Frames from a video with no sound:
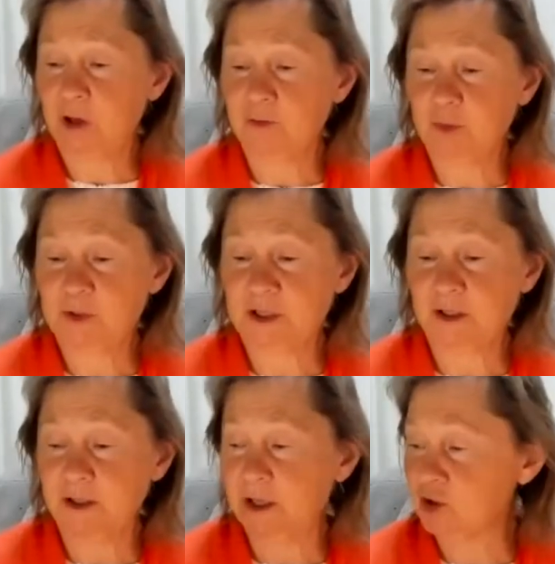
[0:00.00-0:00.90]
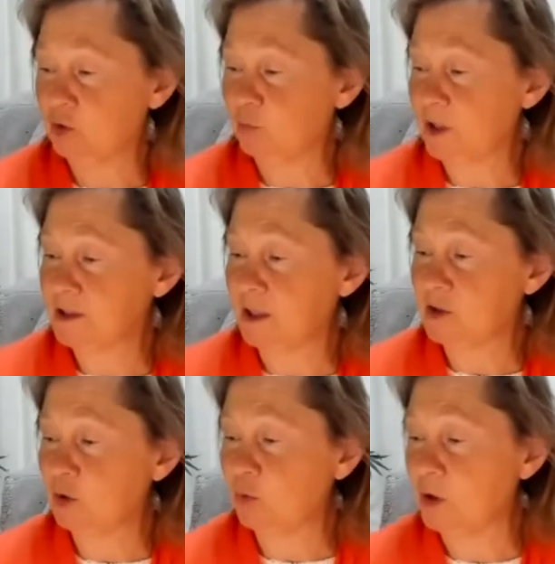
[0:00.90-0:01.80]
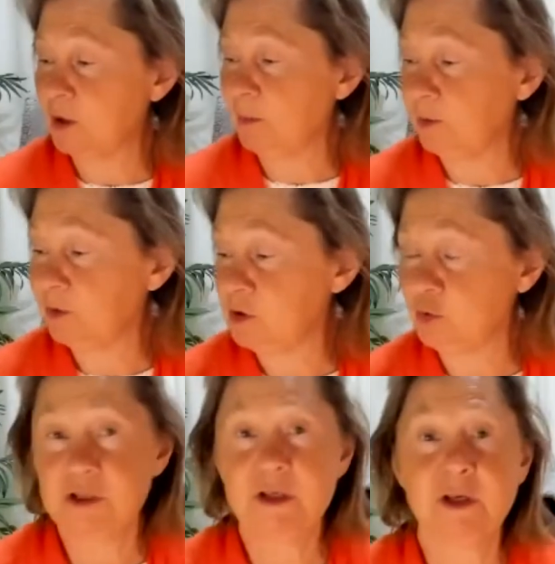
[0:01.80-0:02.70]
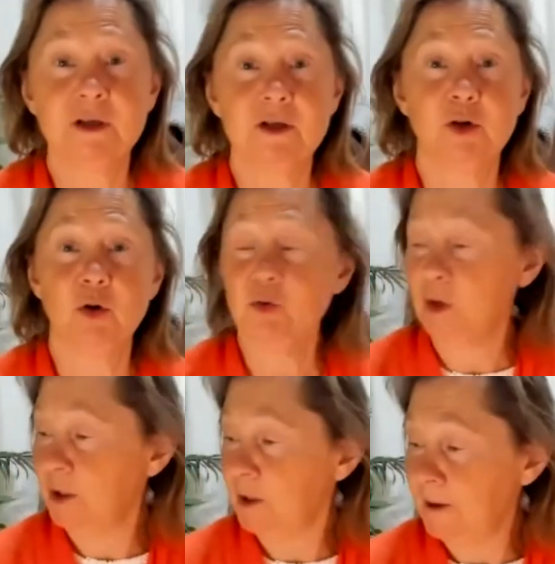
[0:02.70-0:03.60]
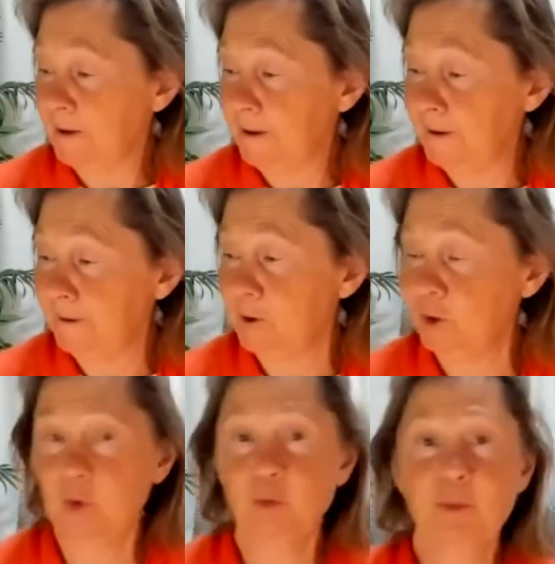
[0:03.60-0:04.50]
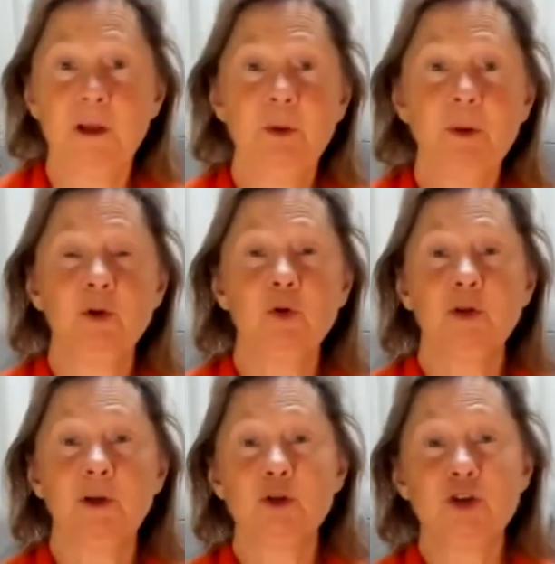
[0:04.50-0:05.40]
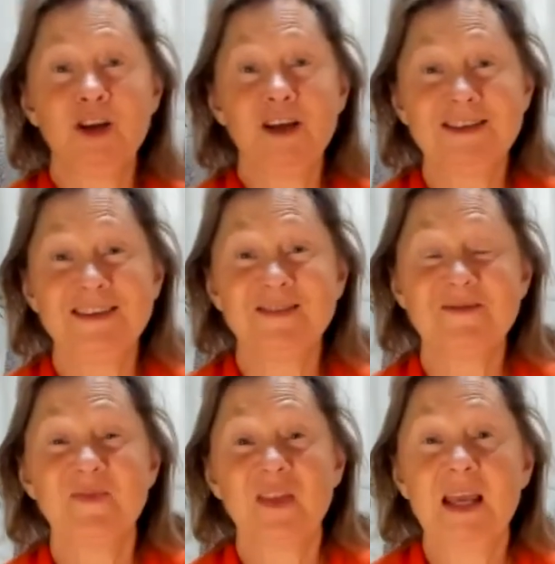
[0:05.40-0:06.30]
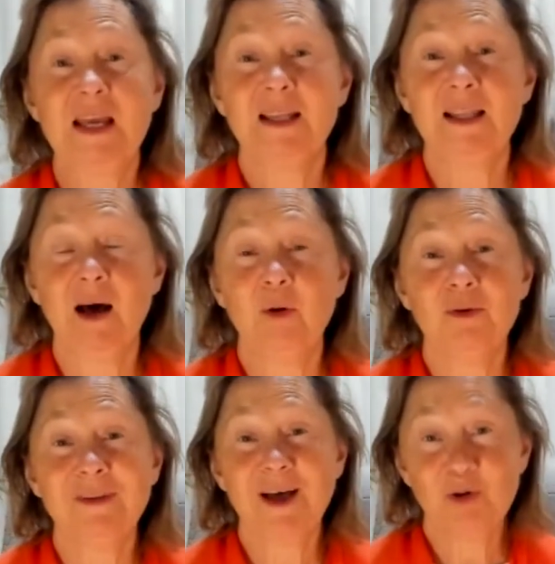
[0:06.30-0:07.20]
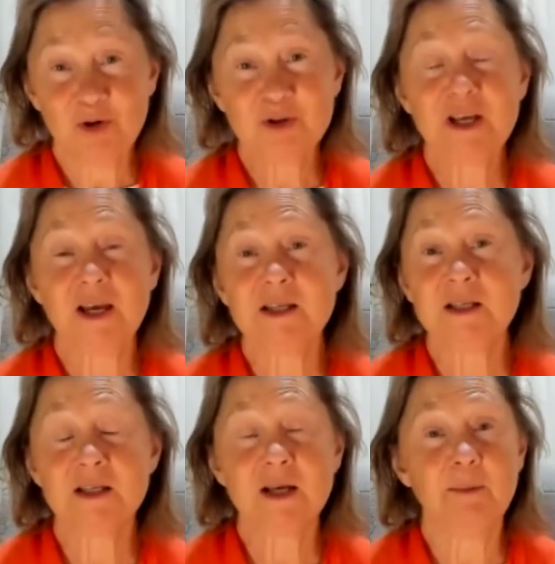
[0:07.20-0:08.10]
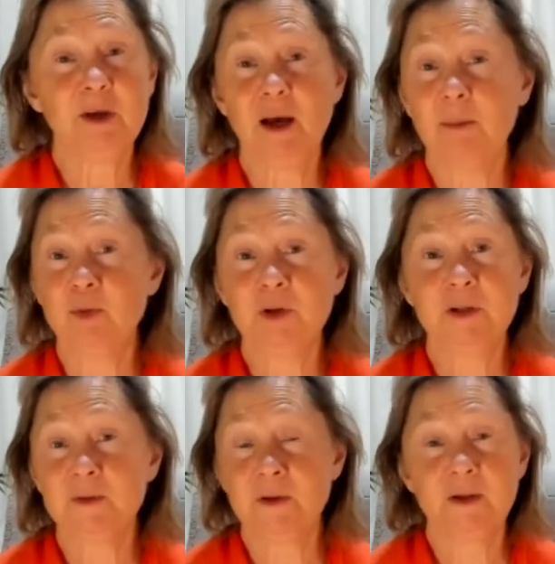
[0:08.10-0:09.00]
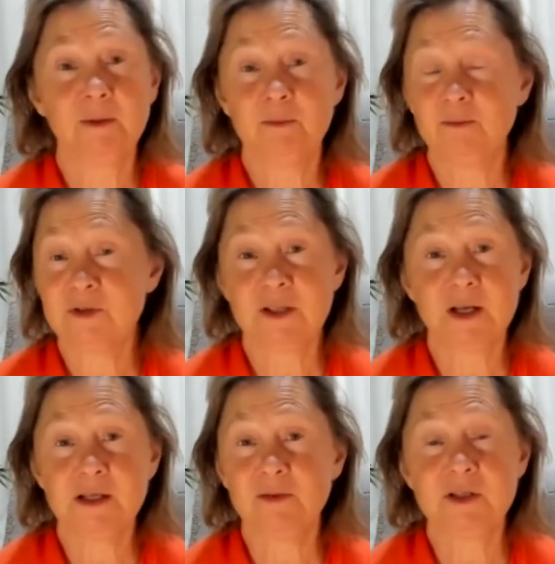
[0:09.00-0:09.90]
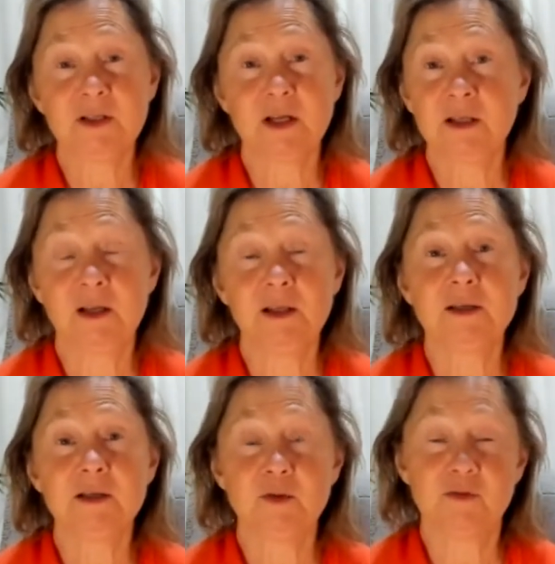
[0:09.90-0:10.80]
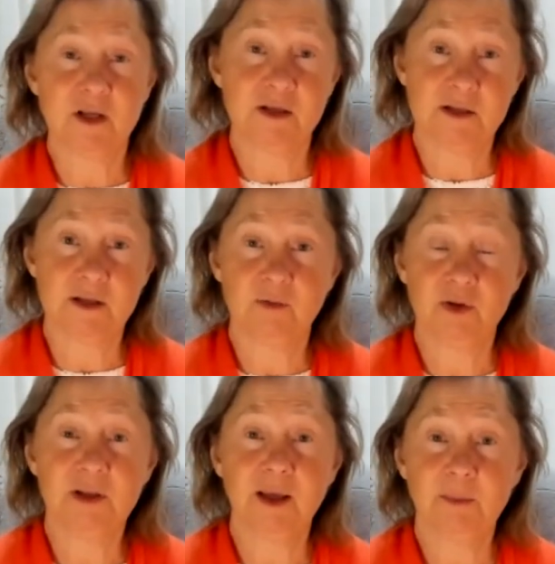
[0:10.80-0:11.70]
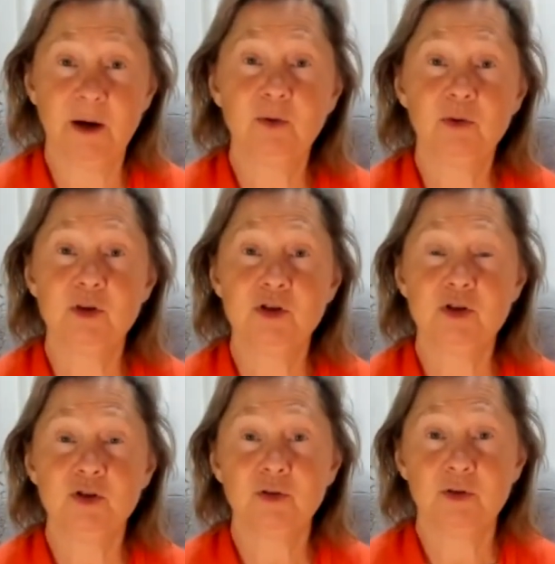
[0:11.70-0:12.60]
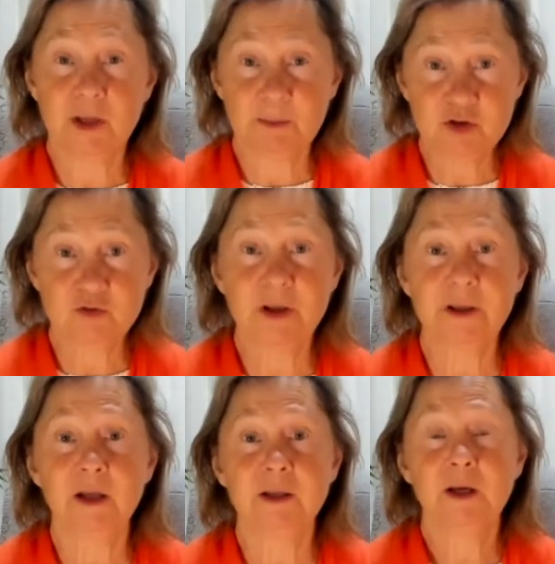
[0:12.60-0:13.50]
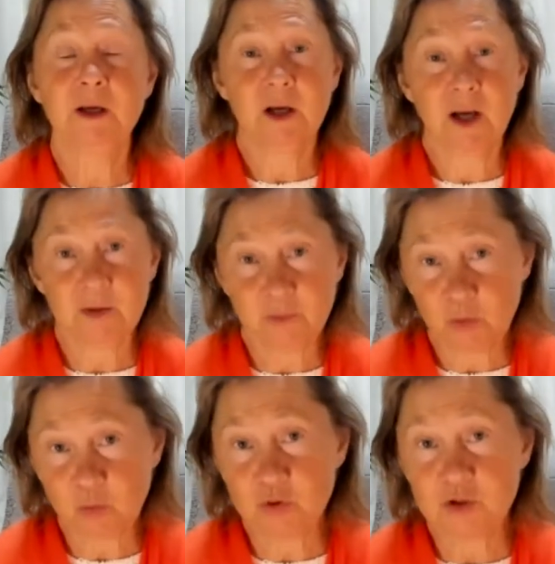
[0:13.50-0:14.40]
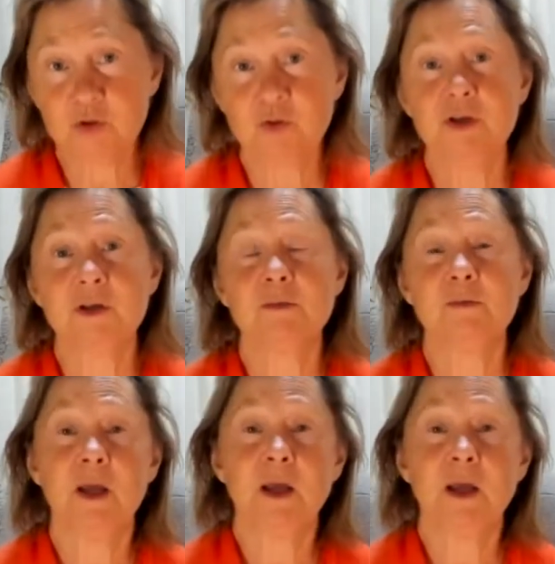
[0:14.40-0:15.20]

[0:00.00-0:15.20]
100% connection. When I started talking about it 20 years ago, uh, you know, many people thought I was crazy now, now our science is coming up with um, study after study. There are dozens of studies now that came out, which demonstrate that gut flora causes autism,